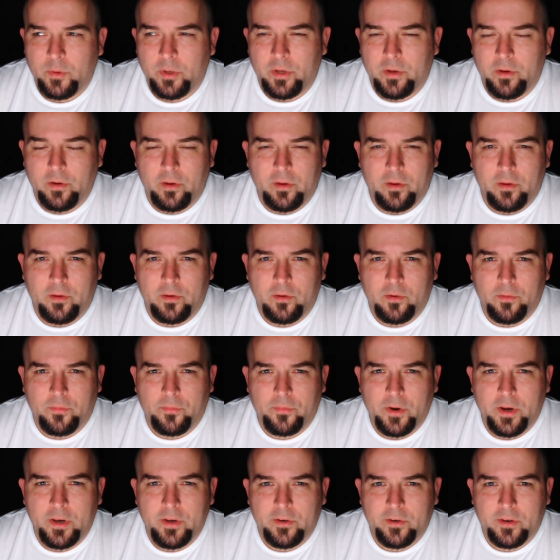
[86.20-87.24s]
What, you
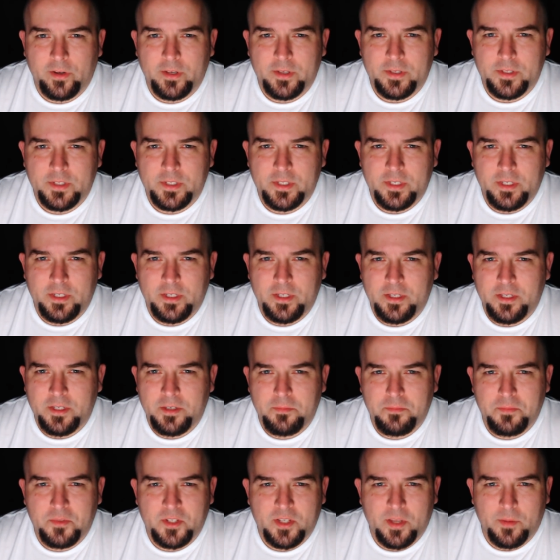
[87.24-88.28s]
afraid you're going to
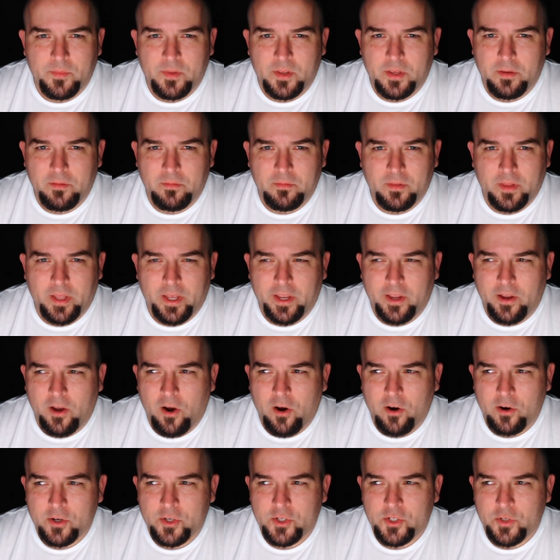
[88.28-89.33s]
see something like
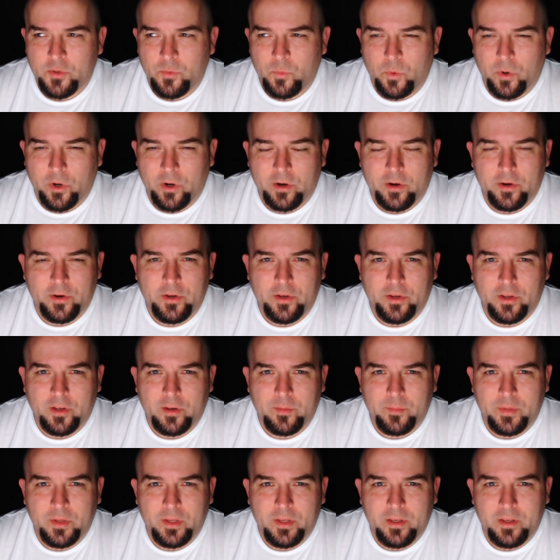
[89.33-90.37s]
harsh at work? Are you
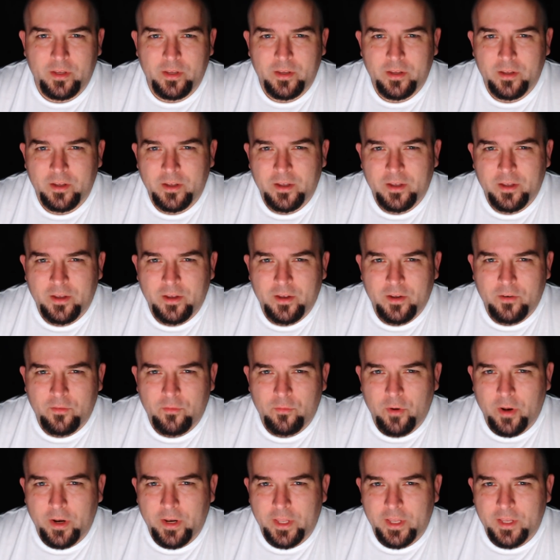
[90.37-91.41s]
going to be
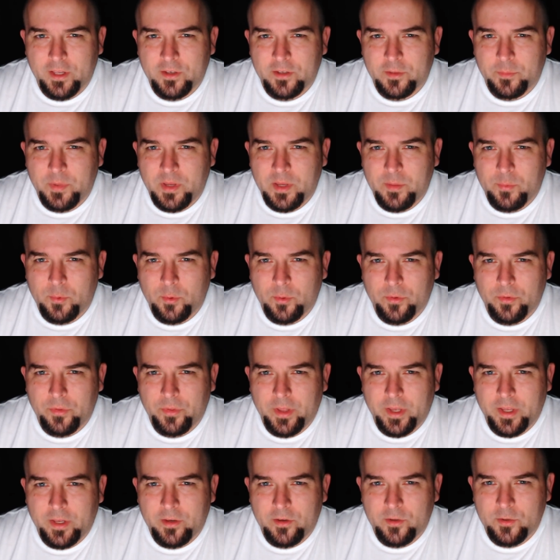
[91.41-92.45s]
running into people
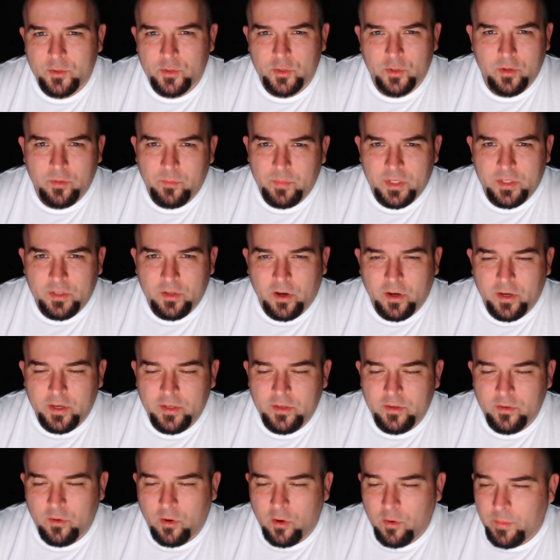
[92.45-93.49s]
that you shouldn't be
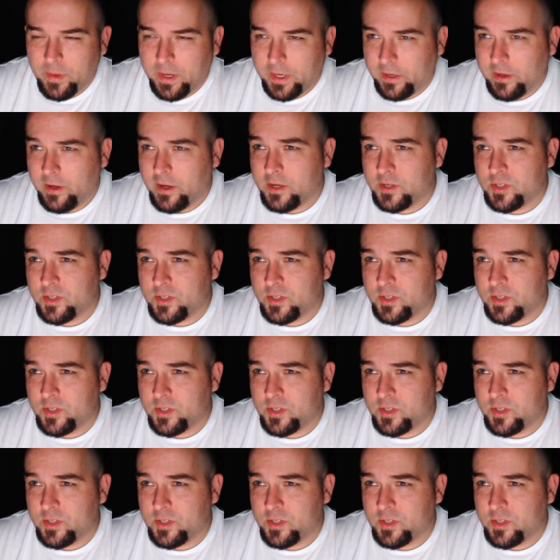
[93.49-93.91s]
talking to? Oh my